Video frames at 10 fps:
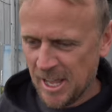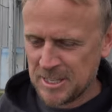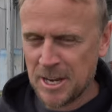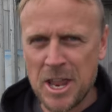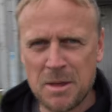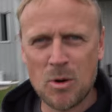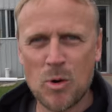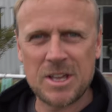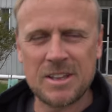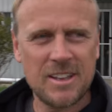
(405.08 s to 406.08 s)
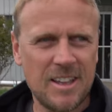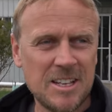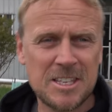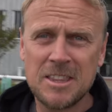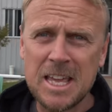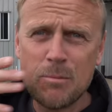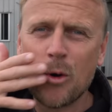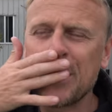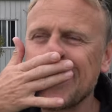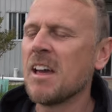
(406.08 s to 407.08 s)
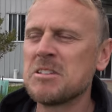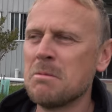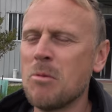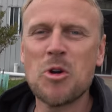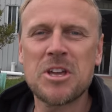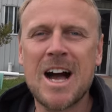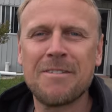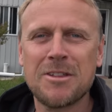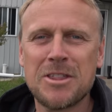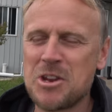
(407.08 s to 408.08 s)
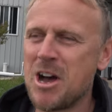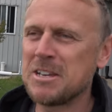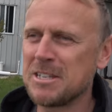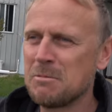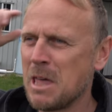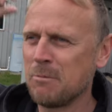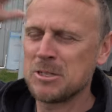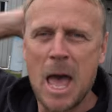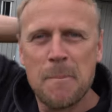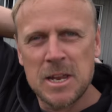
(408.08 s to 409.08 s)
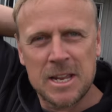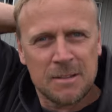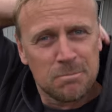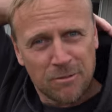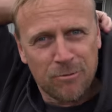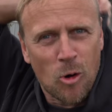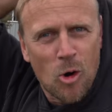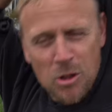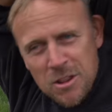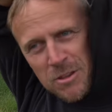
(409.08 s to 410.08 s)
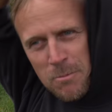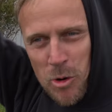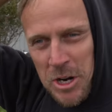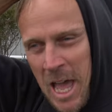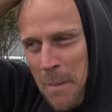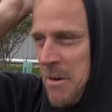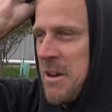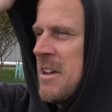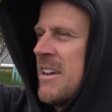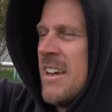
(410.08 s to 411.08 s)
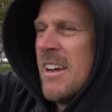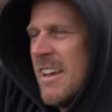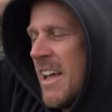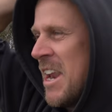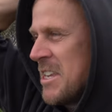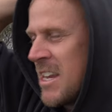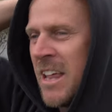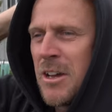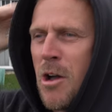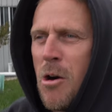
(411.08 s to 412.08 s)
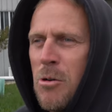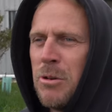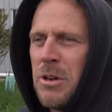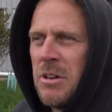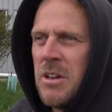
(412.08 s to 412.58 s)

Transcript: it's another morning, it's the morning. It's the morning after the night that was happening before the morning happened. And it's another cold